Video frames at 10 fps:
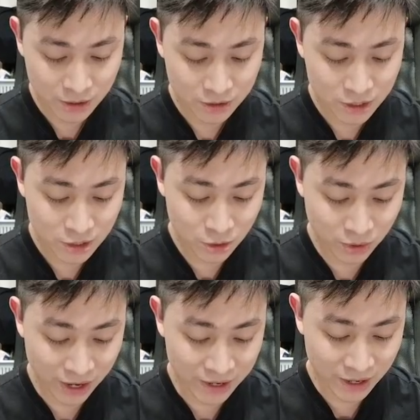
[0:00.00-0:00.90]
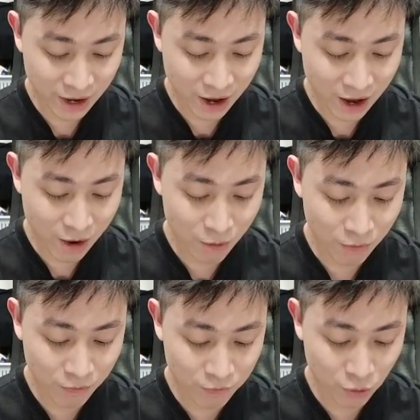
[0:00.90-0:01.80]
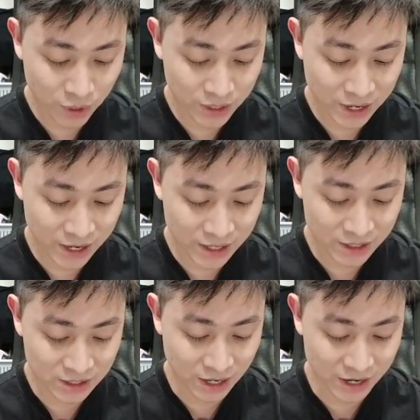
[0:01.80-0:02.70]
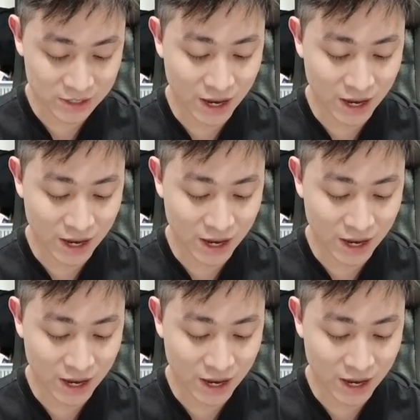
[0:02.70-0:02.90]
Just look at how fluid that is, guys.